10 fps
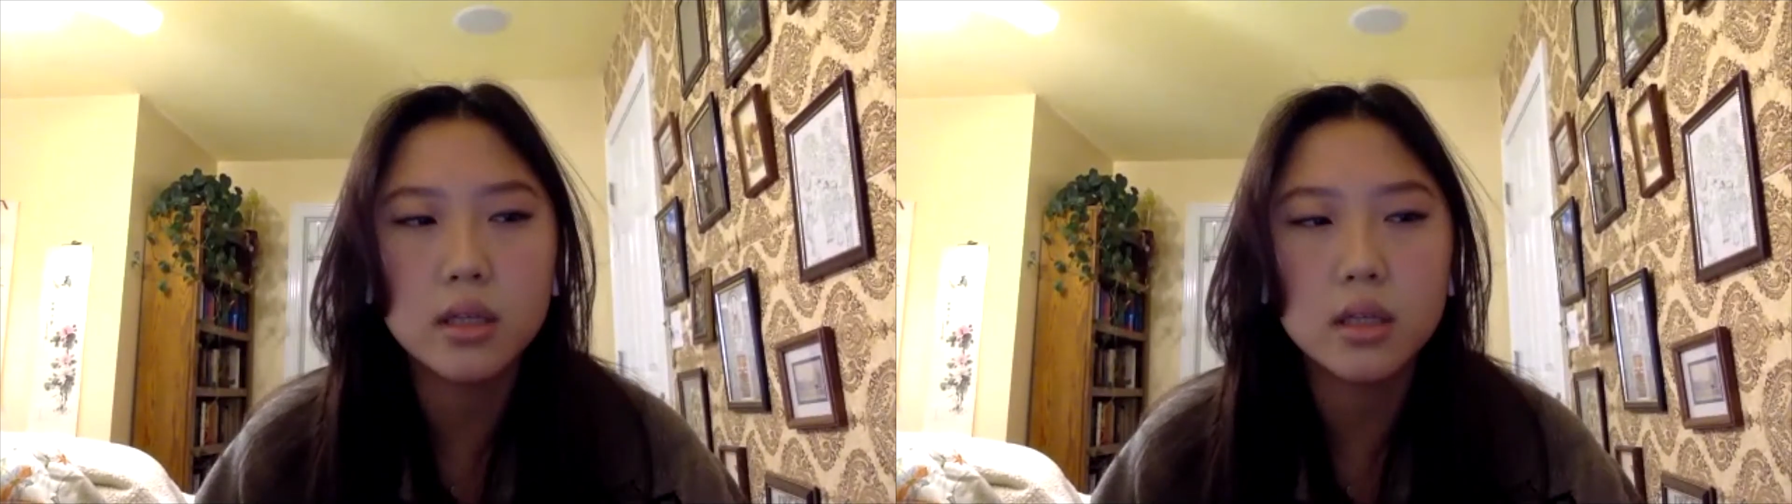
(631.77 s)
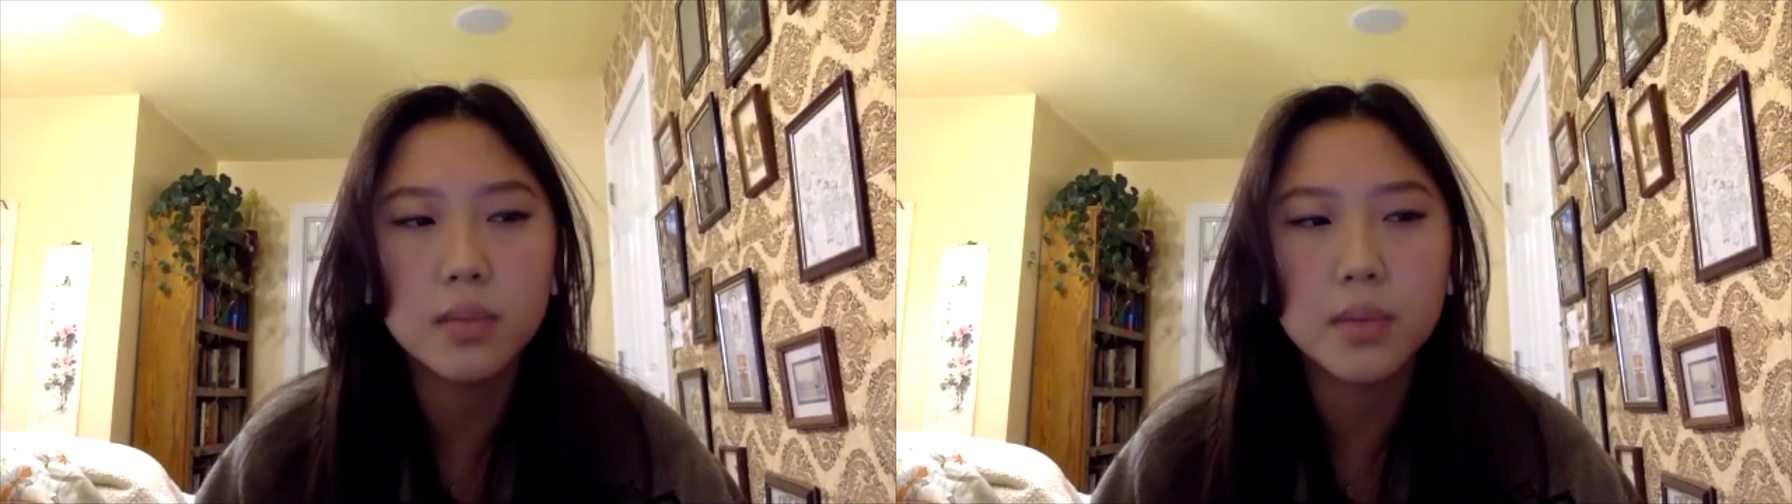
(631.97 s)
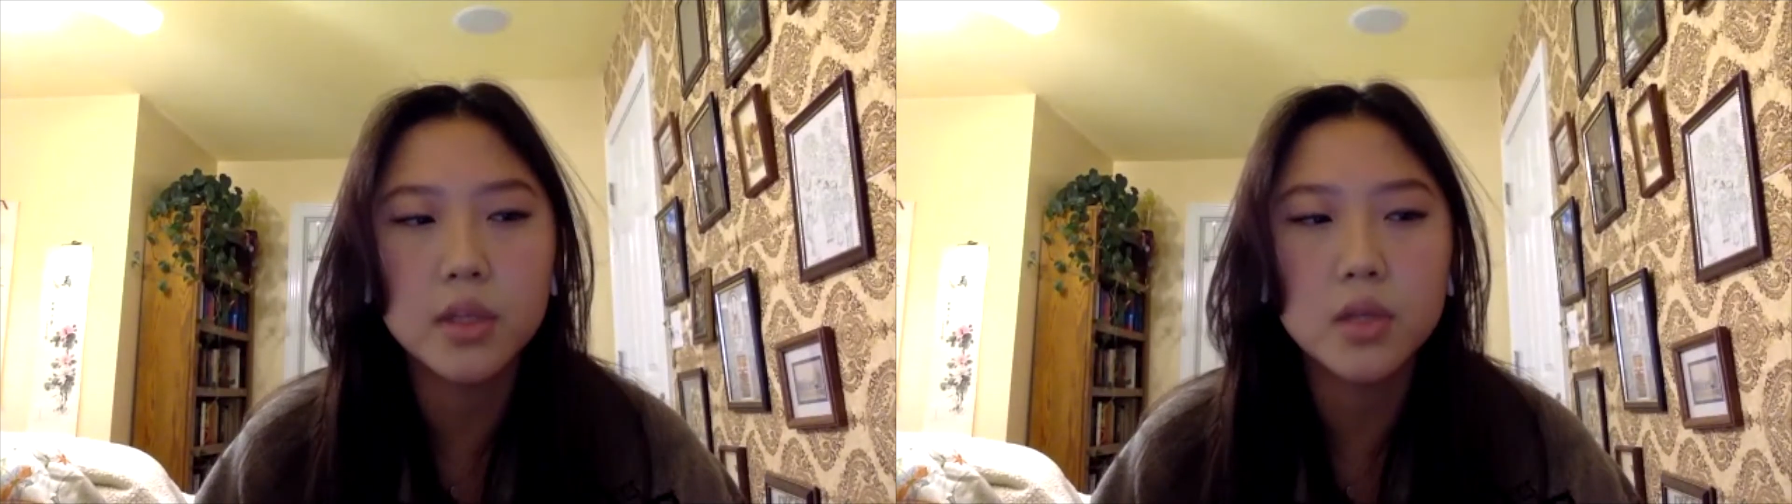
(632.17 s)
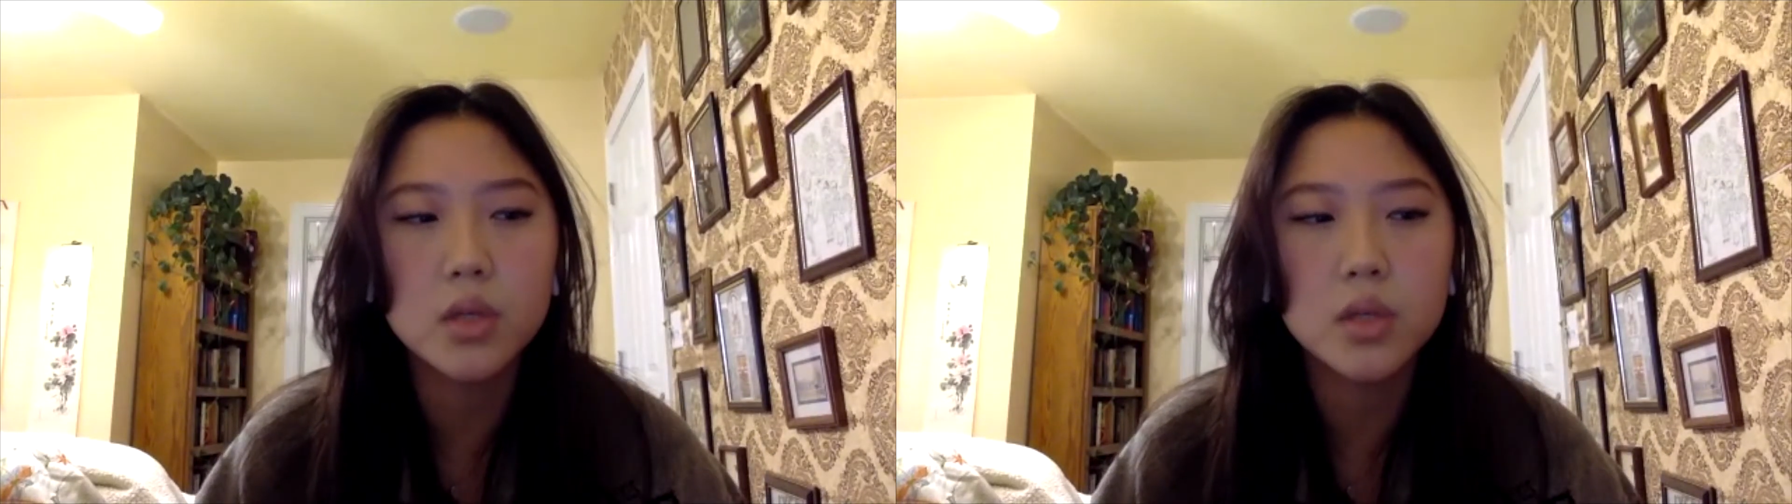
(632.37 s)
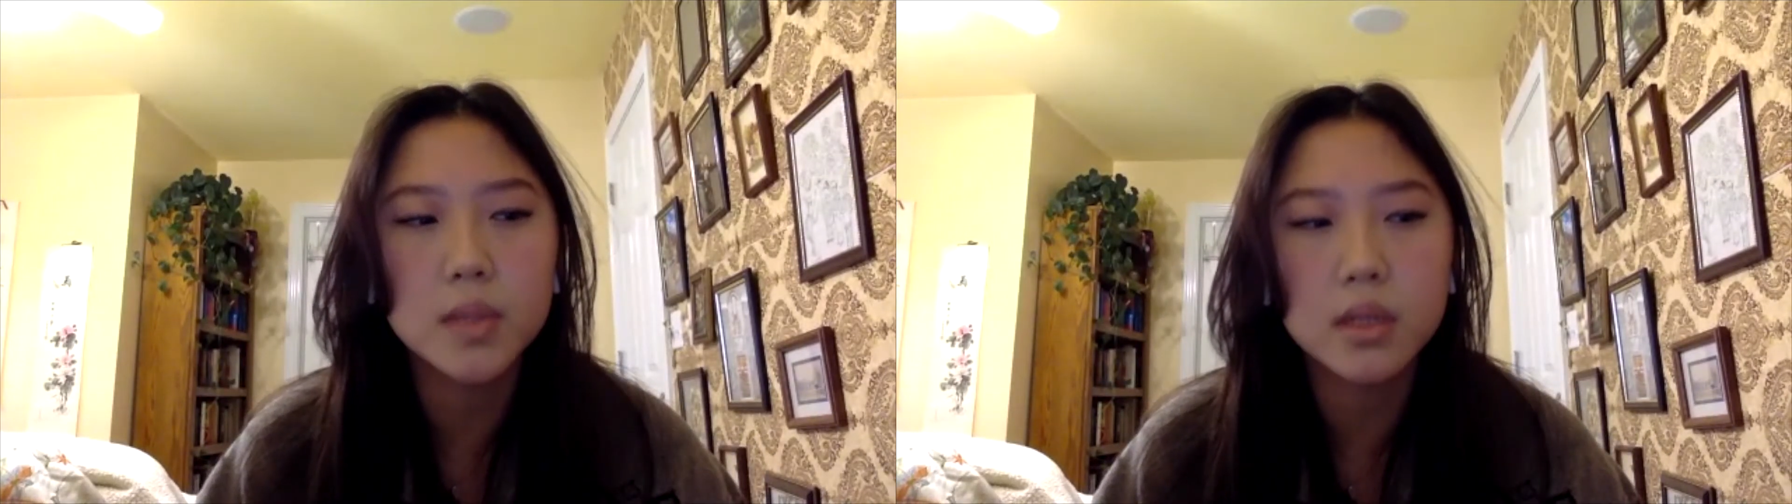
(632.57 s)
something school
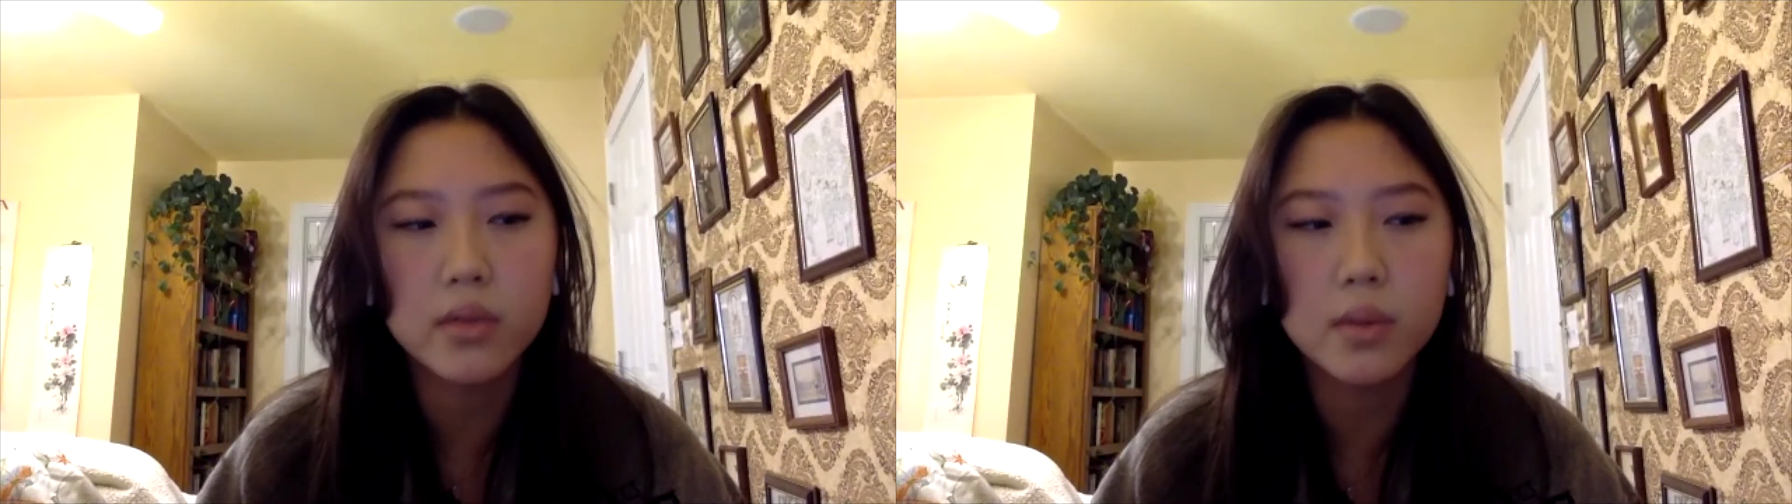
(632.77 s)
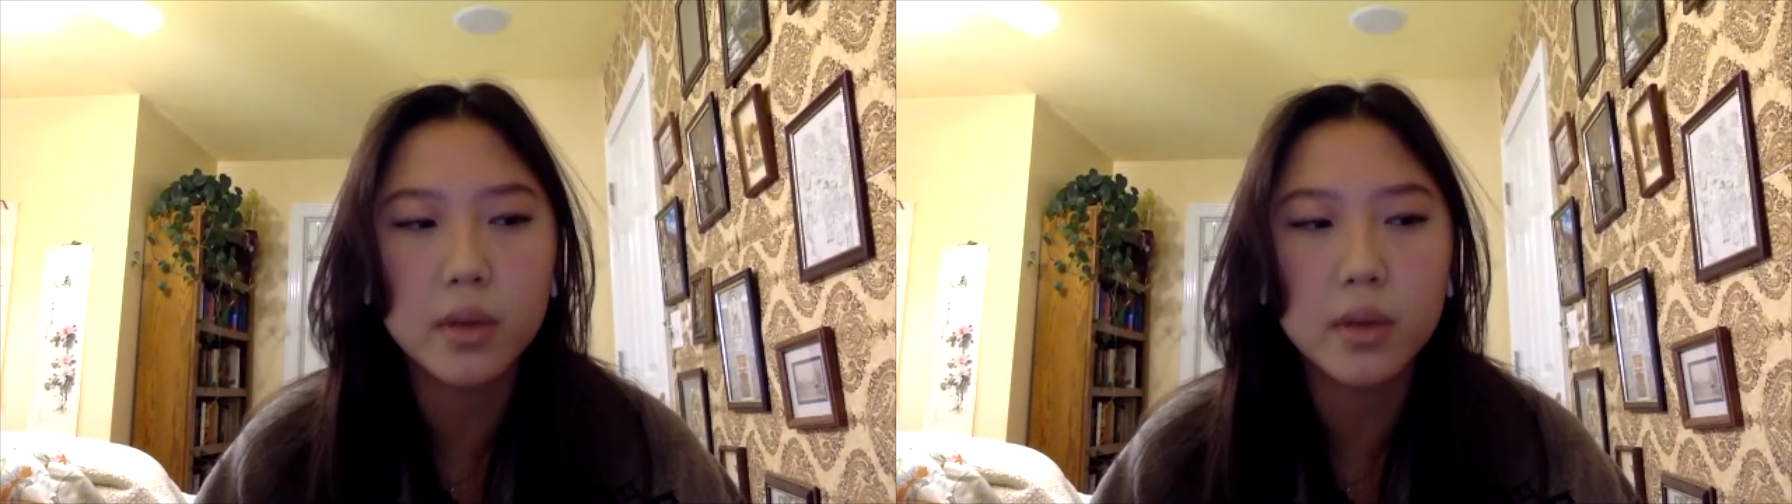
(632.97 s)
specific,